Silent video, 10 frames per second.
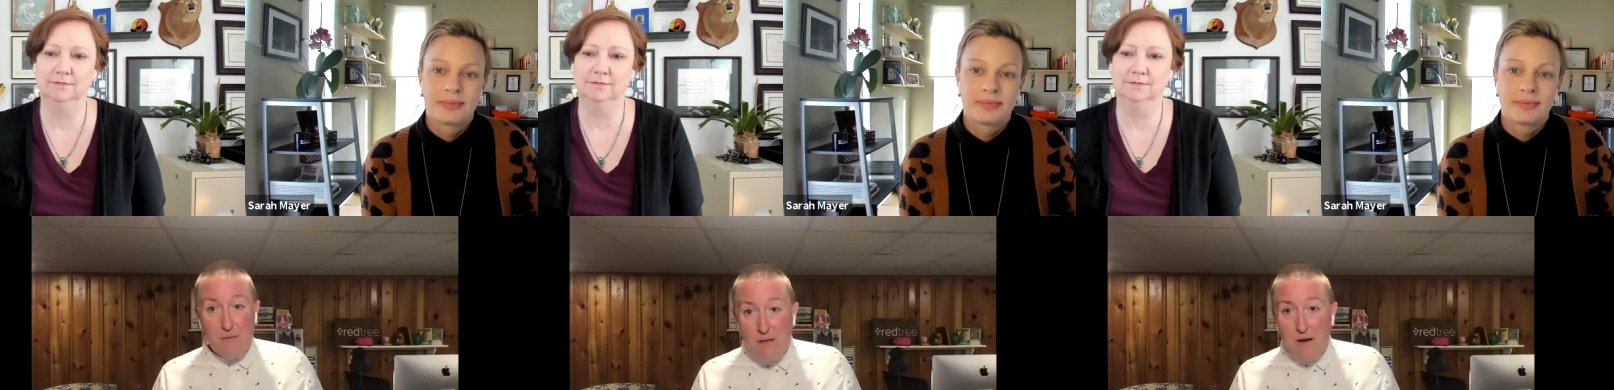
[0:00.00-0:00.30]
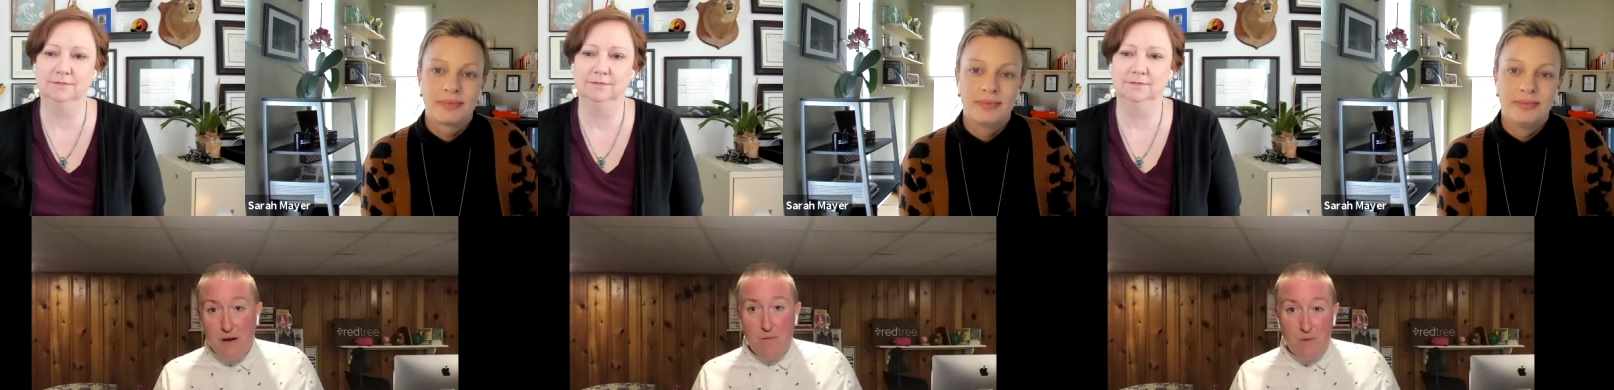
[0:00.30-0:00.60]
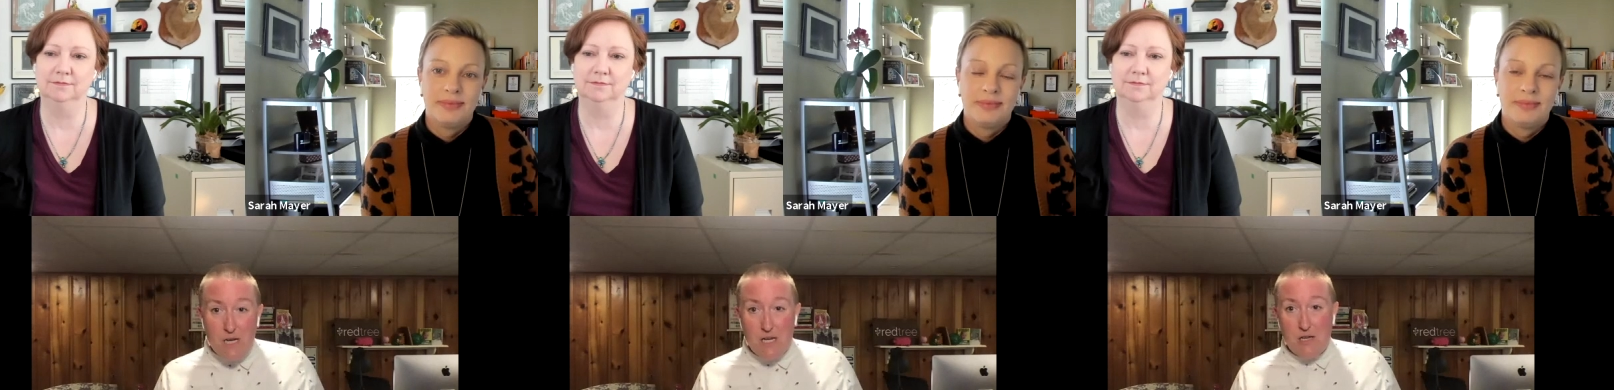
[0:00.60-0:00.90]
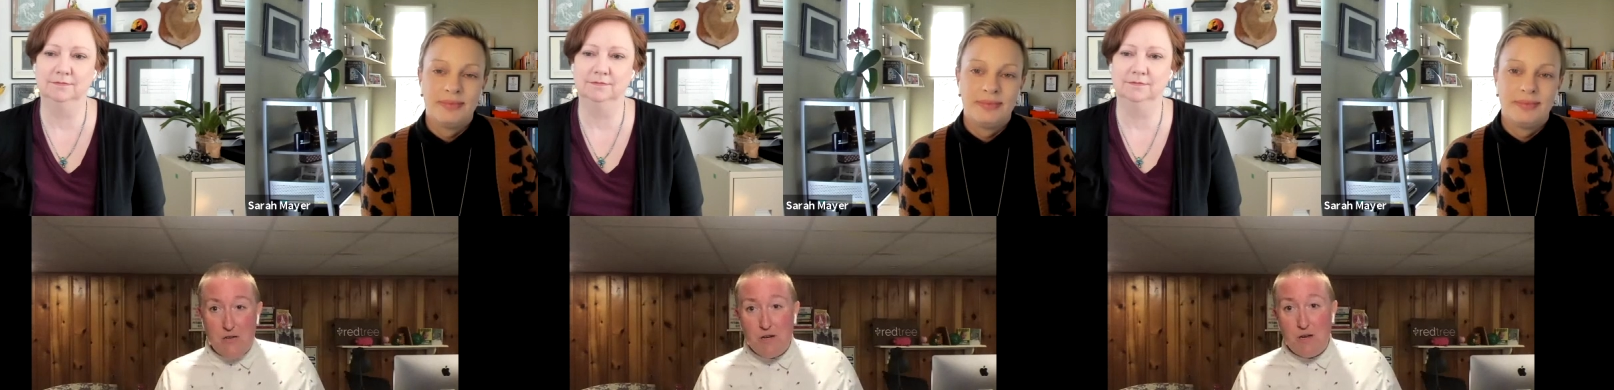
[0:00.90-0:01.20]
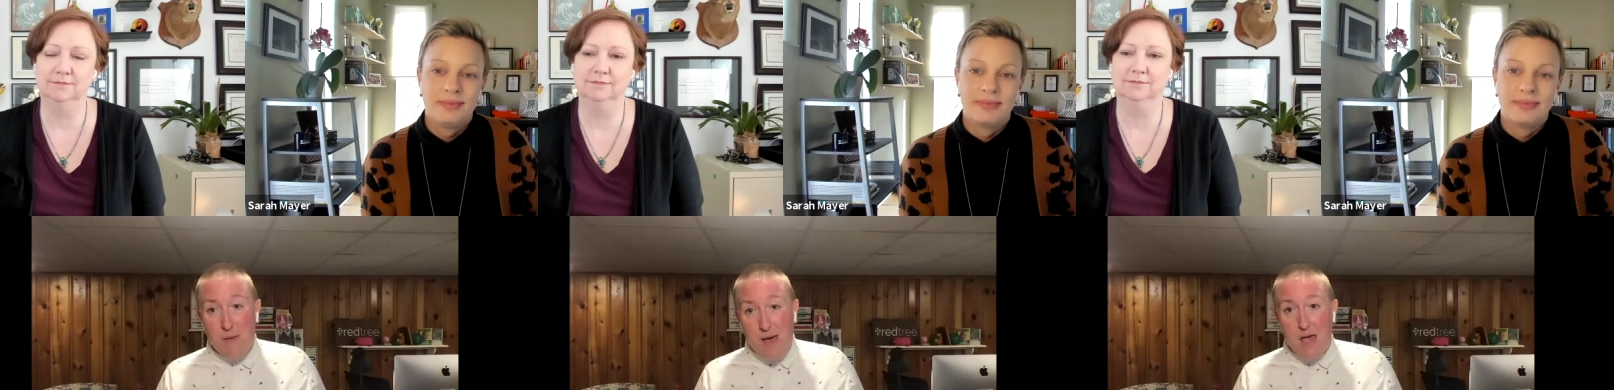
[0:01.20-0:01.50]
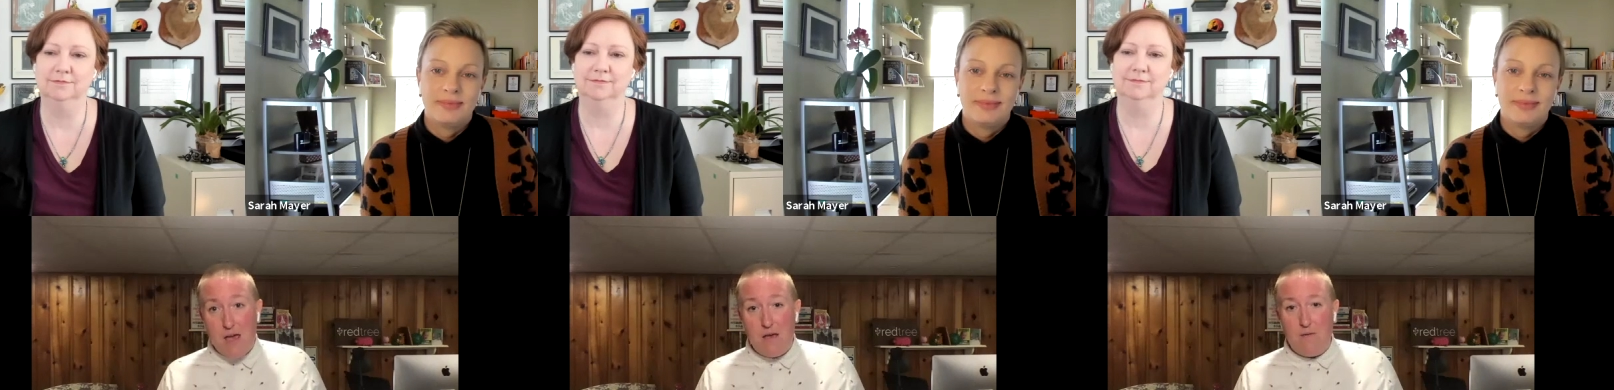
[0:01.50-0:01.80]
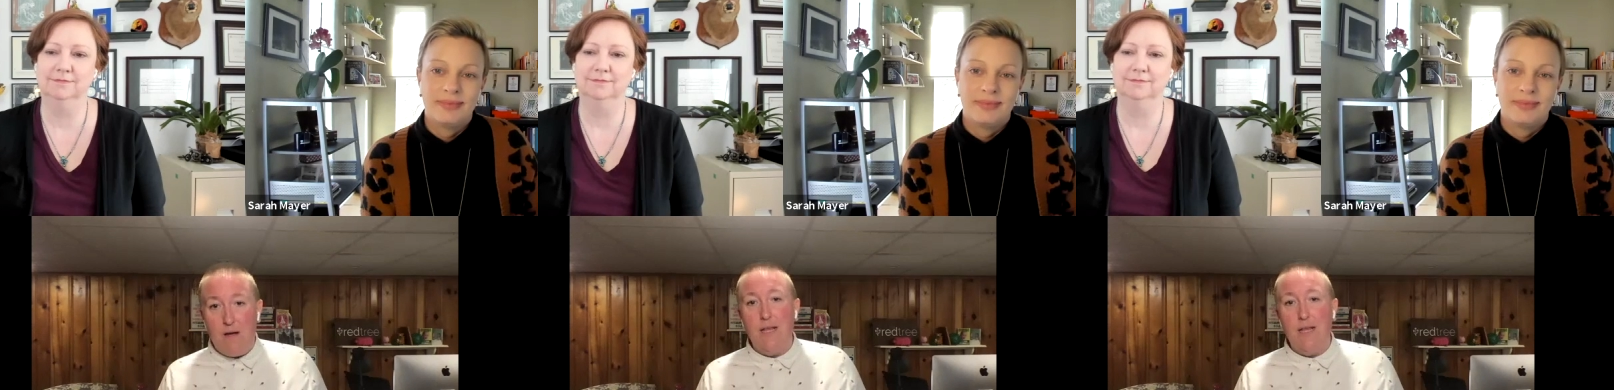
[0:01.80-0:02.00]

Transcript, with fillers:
Speaker 1: a really great widget, you should buy it, right?